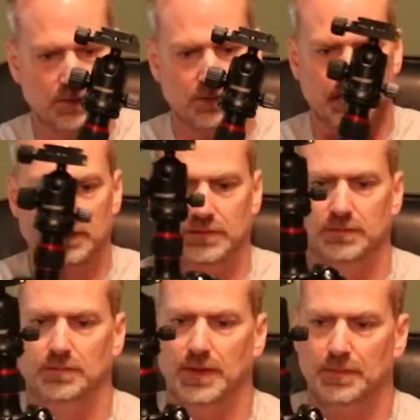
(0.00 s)
well,
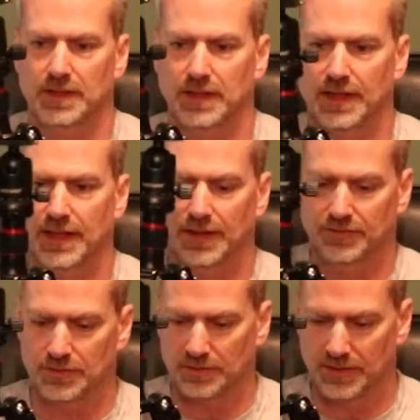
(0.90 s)
maybe I have
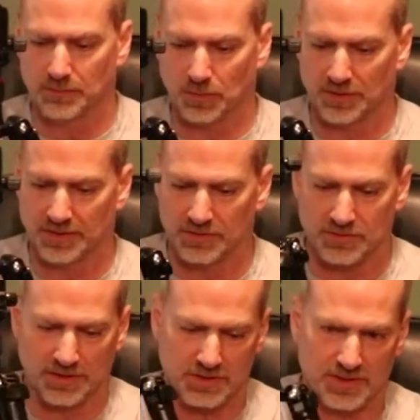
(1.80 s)
to read more of the
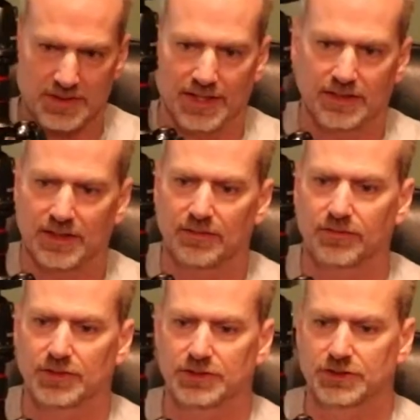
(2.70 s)
instructions. I thought
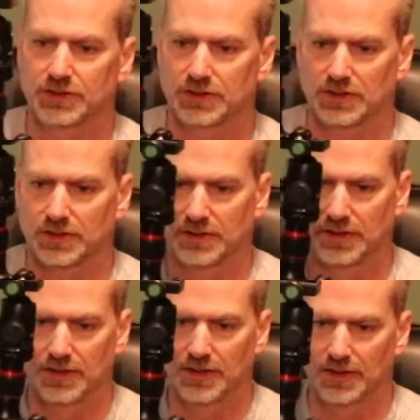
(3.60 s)
for sure
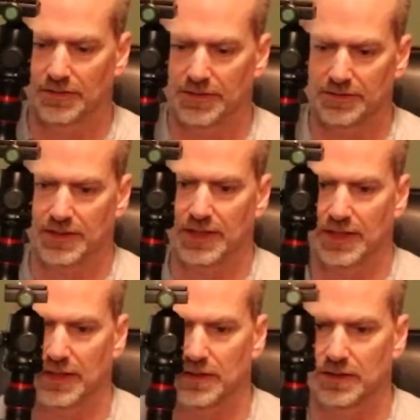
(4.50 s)
that
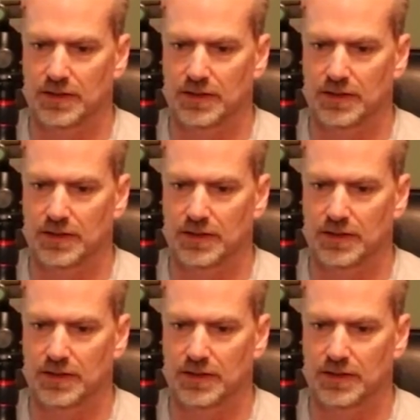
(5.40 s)
they